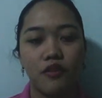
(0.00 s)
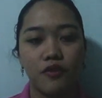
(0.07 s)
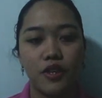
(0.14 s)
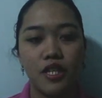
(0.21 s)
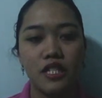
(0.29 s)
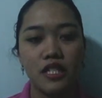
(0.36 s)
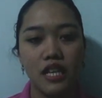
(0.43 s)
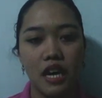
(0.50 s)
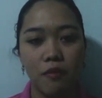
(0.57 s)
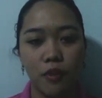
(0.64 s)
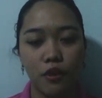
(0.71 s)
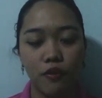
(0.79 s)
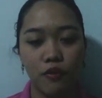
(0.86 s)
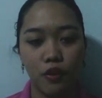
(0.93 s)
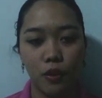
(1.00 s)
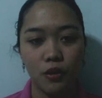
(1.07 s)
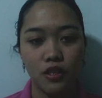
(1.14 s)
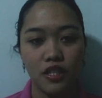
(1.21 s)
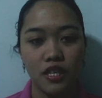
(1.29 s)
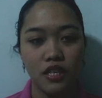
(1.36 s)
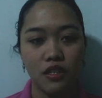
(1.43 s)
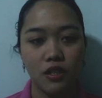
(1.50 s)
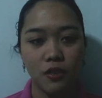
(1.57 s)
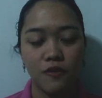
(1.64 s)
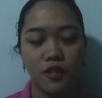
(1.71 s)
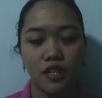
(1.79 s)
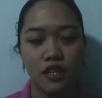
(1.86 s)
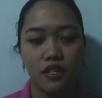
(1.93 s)
First type of hosting
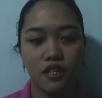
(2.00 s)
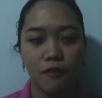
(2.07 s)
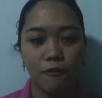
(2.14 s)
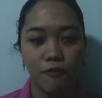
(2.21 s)
services.